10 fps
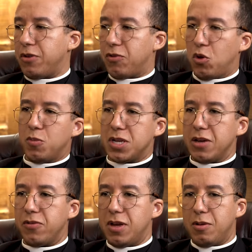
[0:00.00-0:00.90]
of the
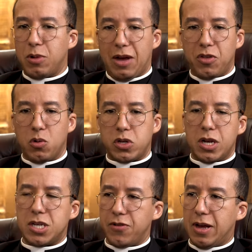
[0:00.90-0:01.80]
normative, we'll have the
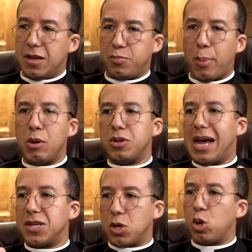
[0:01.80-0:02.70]
alternative, uh, promote
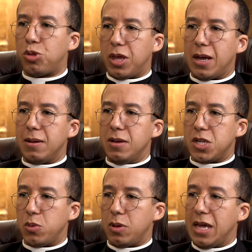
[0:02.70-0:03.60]
that as a good thing.
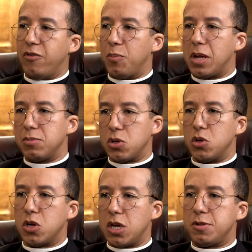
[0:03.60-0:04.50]
So evil becomes
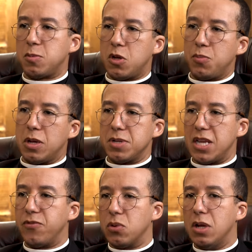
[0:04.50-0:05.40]
good, good becomes
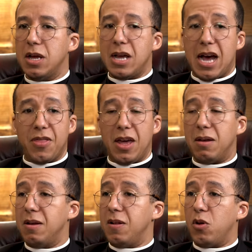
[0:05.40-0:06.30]
evil, and then
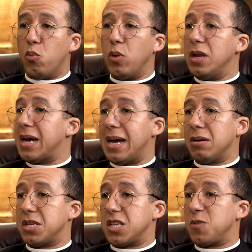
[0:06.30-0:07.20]
we die
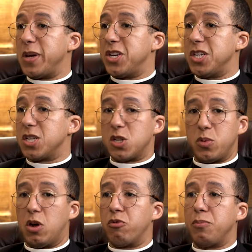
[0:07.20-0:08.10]
out as a species because we're
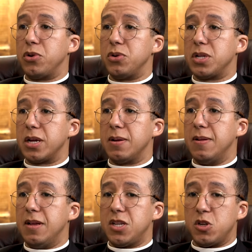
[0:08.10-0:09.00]
not reproducing.
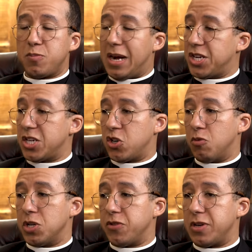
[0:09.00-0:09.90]
So smash
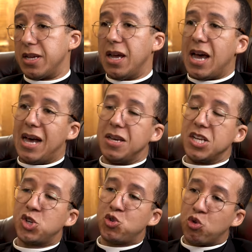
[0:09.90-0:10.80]
heteronormativity and
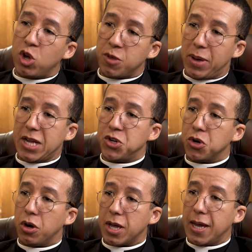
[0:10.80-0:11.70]
destroy the
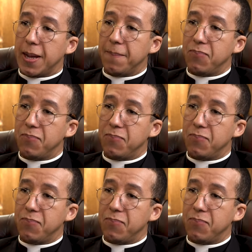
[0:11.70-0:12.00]
patriarchy